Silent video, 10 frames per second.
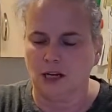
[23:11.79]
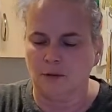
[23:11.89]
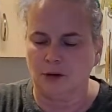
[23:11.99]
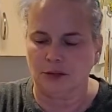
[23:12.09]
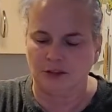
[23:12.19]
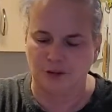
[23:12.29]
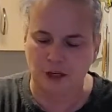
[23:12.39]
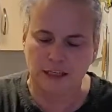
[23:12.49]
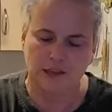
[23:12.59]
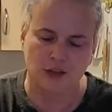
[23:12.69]
But with the
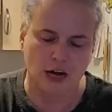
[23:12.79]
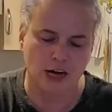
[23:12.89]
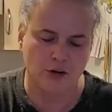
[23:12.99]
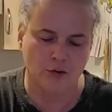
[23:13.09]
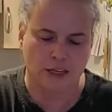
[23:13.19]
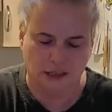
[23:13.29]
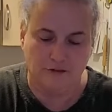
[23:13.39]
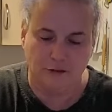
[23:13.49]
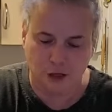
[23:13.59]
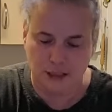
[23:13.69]
freeze dryer, we can
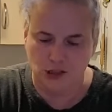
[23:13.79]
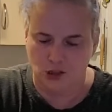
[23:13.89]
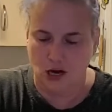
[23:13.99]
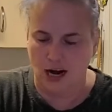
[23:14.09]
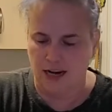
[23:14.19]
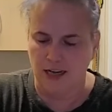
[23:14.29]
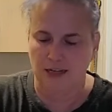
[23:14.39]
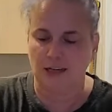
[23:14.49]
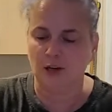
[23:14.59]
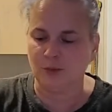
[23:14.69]
freeze dry it,
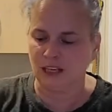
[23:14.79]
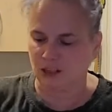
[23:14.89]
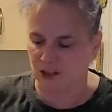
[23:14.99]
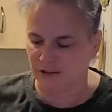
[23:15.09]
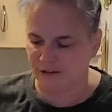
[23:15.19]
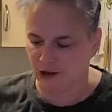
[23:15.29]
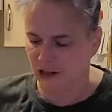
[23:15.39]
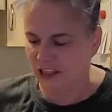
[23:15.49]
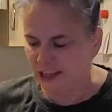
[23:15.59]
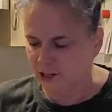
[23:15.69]
and it'll be good for
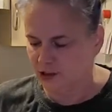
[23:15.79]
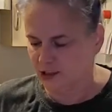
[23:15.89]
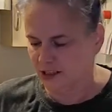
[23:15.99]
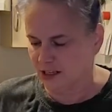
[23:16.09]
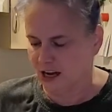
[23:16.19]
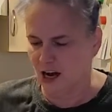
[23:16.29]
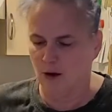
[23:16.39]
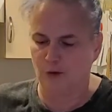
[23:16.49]
years to come.